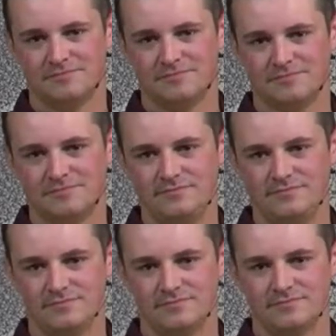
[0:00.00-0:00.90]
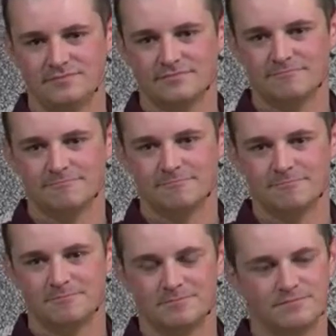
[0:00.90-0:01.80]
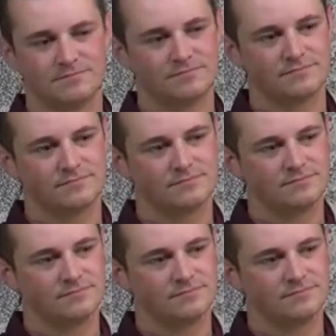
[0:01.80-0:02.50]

(silence)